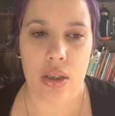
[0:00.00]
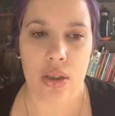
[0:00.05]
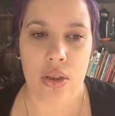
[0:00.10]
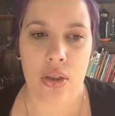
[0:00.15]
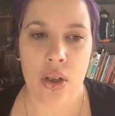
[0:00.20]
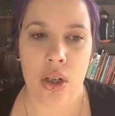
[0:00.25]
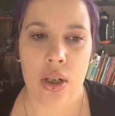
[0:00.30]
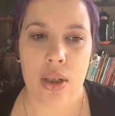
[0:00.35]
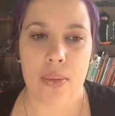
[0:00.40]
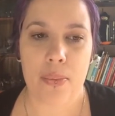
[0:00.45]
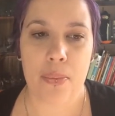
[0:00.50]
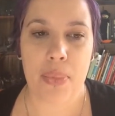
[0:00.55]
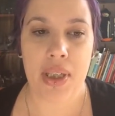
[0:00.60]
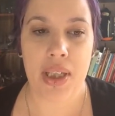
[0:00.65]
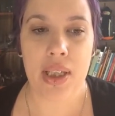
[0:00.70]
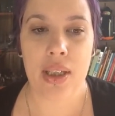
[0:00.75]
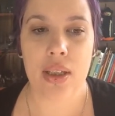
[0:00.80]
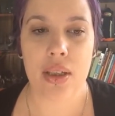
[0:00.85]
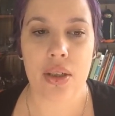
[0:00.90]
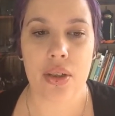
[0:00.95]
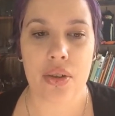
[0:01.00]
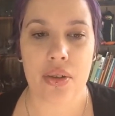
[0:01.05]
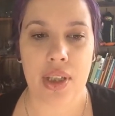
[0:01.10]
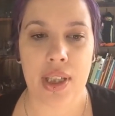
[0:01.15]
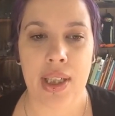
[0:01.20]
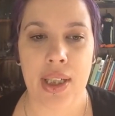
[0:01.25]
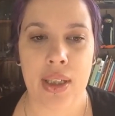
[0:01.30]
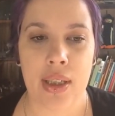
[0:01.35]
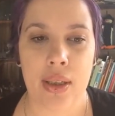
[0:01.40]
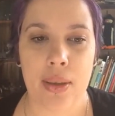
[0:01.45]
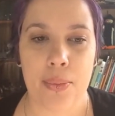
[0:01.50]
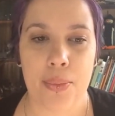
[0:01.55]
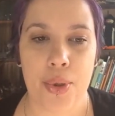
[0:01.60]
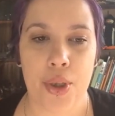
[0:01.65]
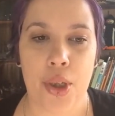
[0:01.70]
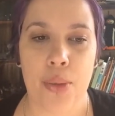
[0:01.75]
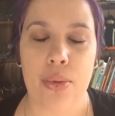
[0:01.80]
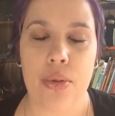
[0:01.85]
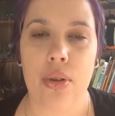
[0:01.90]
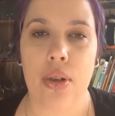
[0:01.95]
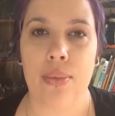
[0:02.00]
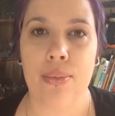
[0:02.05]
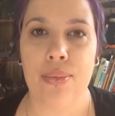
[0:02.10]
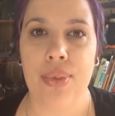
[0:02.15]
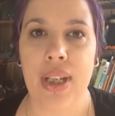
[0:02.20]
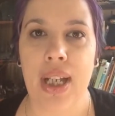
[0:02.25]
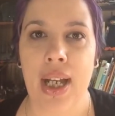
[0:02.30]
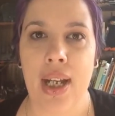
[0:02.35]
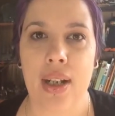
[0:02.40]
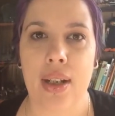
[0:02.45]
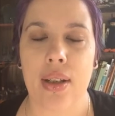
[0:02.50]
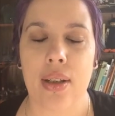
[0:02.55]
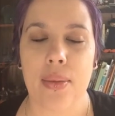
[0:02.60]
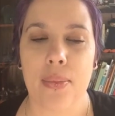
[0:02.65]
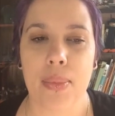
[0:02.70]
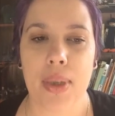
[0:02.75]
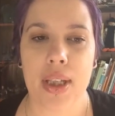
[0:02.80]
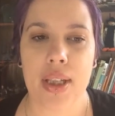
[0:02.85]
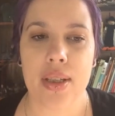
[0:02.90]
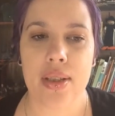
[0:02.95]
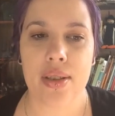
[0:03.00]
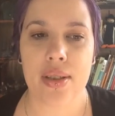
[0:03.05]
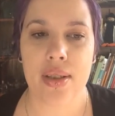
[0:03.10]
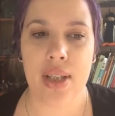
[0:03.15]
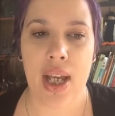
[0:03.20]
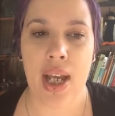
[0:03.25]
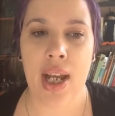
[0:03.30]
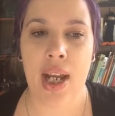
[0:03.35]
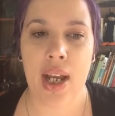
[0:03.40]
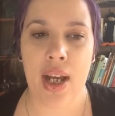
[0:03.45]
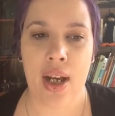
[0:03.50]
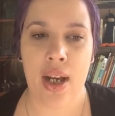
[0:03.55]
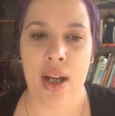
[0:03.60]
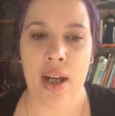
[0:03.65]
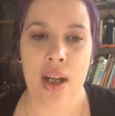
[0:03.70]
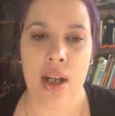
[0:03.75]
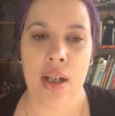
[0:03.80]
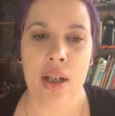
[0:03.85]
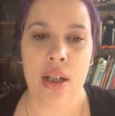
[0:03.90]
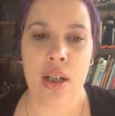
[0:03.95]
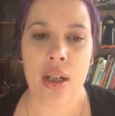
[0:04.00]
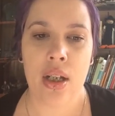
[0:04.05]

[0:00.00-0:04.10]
got pink, green, purple, and black because they are